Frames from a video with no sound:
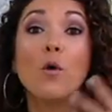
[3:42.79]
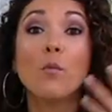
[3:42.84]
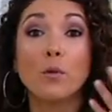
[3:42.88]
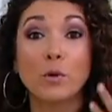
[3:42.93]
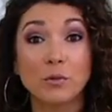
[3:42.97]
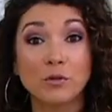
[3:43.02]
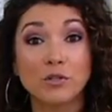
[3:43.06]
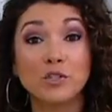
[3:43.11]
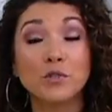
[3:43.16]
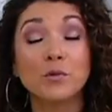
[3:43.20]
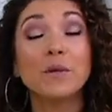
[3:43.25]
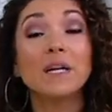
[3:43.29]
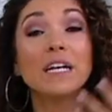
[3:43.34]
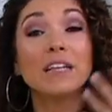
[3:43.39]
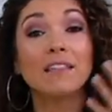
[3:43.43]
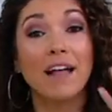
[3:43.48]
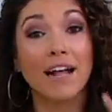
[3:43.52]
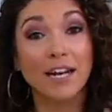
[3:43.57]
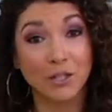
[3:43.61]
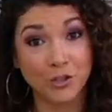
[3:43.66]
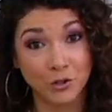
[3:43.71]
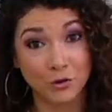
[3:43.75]
we were doing a
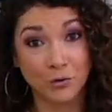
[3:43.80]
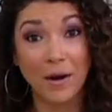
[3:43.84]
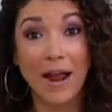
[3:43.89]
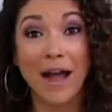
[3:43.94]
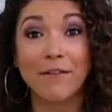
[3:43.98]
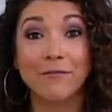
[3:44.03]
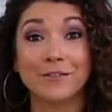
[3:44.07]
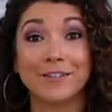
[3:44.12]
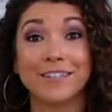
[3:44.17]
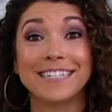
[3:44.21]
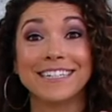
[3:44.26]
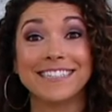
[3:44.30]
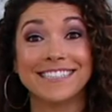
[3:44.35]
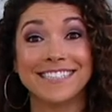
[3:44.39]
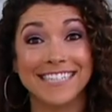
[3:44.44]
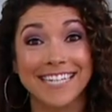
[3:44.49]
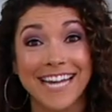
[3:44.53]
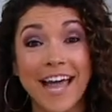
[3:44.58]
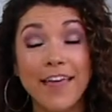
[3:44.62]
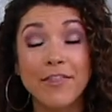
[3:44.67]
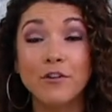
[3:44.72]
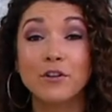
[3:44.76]
lot of traveling
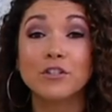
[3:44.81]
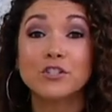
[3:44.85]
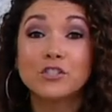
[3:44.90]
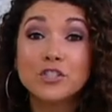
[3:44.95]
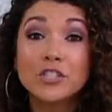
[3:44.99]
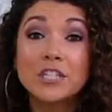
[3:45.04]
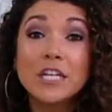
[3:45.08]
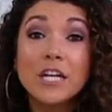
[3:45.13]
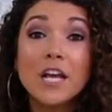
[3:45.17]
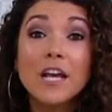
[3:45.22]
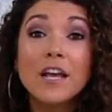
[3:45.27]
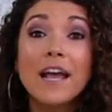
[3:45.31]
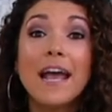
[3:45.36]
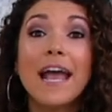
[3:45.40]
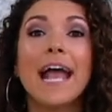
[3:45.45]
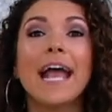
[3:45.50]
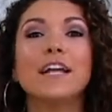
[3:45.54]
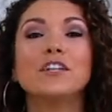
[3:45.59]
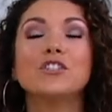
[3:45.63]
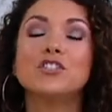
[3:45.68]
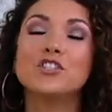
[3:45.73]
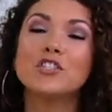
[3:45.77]
together, and traveling. she
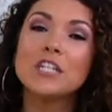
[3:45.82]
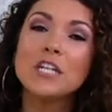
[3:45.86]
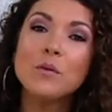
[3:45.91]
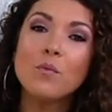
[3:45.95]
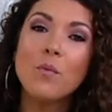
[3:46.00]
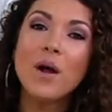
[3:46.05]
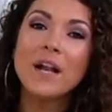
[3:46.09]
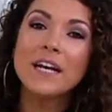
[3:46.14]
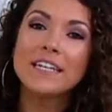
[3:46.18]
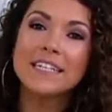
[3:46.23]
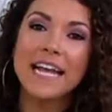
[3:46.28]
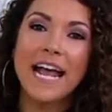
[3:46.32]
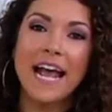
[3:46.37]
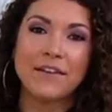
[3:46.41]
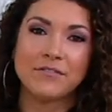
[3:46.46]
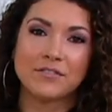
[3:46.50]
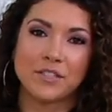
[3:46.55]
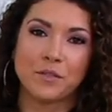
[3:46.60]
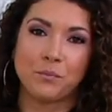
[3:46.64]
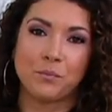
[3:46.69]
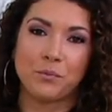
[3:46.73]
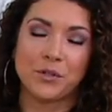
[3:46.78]
and right. she wanted to have
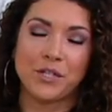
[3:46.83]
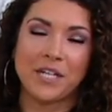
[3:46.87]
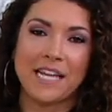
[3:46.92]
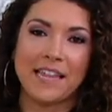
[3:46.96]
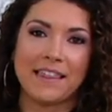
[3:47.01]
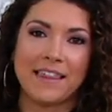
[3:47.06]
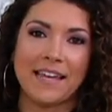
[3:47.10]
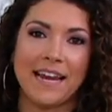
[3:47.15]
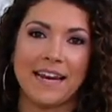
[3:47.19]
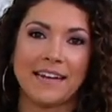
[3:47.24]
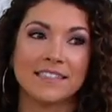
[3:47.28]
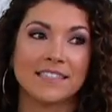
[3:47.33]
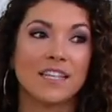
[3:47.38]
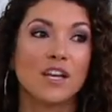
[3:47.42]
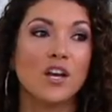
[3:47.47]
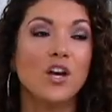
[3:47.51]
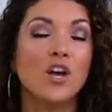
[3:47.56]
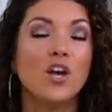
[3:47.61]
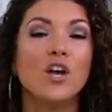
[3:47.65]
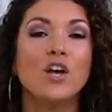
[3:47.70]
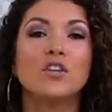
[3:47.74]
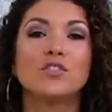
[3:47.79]
some pretty things.
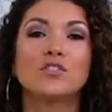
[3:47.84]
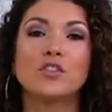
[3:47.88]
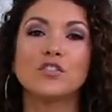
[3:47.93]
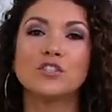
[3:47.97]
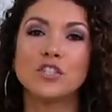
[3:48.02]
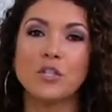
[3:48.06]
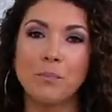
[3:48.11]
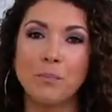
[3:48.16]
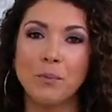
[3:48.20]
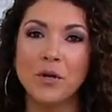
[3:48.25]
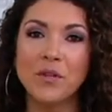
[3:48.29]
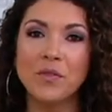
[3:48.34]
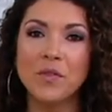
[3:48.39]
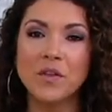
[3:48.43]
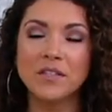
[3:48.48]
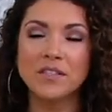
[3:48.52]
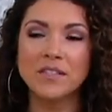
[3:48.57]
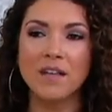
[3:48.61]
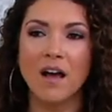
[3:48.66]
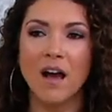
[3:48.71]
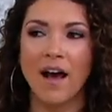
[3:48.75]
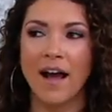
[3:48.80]
So she put
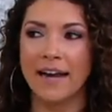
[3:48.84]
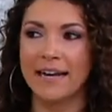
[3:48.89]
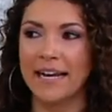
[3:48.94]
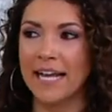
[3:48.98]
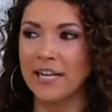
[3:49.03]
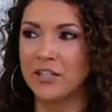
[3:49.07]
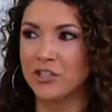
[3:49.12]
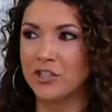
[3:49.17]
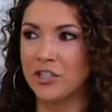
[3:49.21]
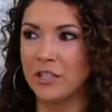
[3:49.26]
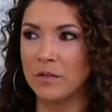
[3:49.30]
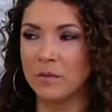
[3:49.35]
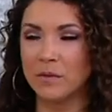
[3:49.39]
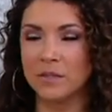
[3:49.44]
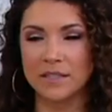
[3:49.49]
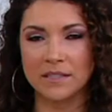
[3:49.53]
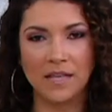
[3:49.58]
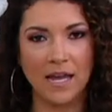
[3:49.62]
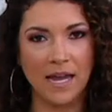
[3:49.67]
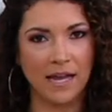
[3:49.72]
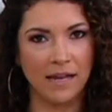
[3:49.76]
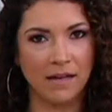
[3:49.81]
this on, and she
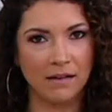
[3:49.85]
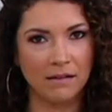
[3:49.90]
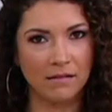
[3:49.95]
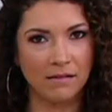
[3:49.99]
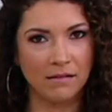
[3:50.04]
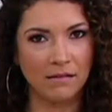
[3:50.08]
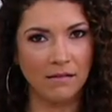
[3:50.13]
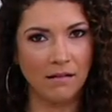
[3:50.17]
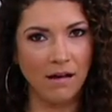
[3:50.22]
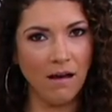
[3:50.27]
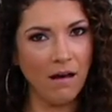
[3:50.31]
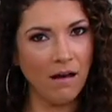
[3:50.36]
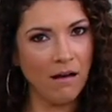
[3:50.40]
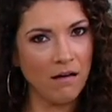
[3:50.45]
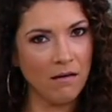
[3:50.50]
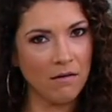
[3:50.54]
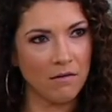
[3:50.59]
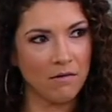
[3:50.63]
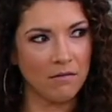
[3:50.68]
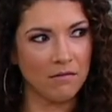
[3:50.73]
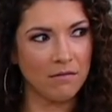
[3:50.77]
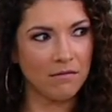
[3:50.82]
was like,
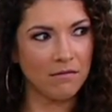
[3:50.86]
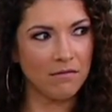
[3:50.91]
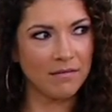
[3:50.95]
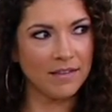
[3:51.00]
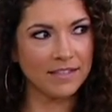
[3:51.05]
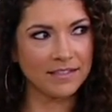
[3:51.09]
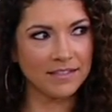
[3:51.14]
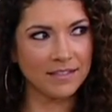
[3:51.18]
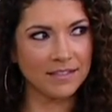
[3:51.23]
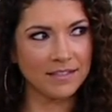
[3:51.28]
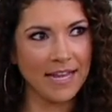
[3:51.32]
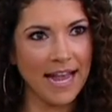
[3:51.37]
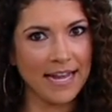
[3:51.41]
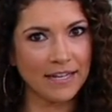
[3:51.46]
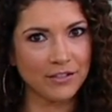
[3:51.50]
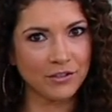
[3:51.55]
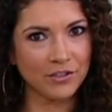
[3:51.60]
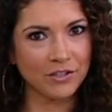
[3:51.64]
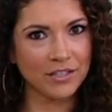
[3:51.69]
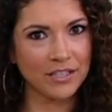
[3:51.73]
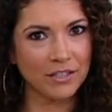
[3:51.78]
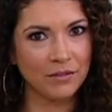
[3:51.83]
oh, this
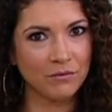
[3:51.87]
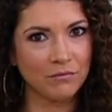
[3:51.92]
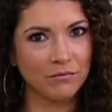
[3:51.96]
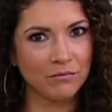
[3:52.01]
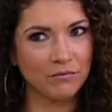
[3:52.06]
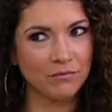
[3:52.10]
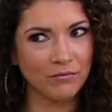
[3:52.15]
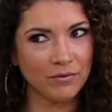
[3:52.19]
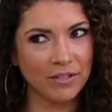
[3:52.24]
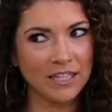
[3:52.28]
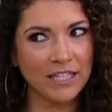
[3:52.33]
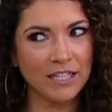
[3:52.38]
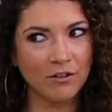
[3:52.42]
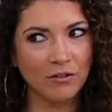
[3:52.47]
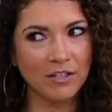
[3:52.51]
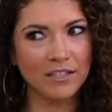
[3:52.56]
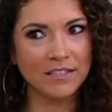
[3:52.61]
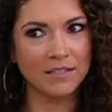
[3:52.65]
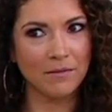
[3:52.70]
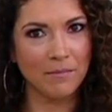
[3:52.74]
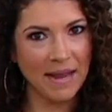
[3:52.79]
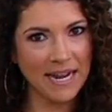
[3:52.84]
actually really
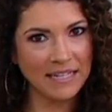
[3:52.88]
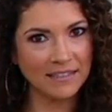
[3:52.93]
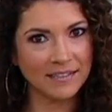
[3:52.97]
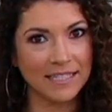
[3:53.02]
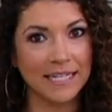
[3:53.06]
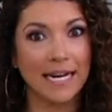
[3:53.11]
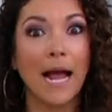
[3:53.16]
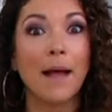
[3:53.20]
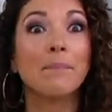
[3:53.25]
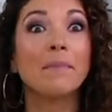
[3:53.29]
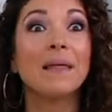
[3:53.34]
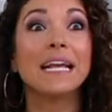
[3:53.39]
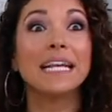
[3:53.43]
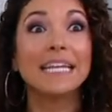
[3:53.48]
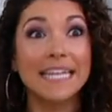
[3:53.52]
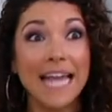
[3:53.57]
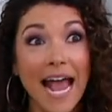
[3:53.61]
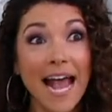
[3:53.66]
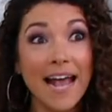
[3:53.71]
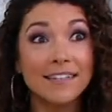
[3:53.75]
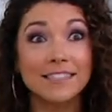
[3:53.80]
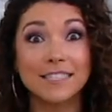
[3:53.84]
looks, amazing. I'm like,
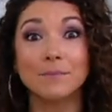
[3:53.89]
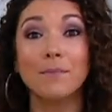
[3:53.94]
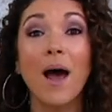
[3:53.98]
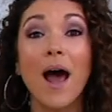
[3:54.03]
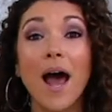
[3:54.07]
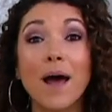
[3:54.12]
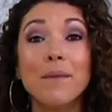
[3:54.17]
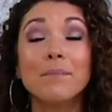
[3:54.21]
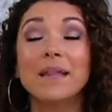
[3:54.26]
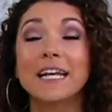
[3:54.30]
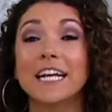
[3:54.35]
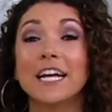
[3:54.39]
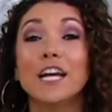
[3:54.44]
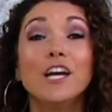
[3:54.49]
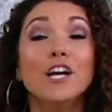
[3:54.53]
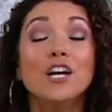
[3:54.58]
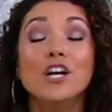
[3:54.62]
yes, yeah. mom, like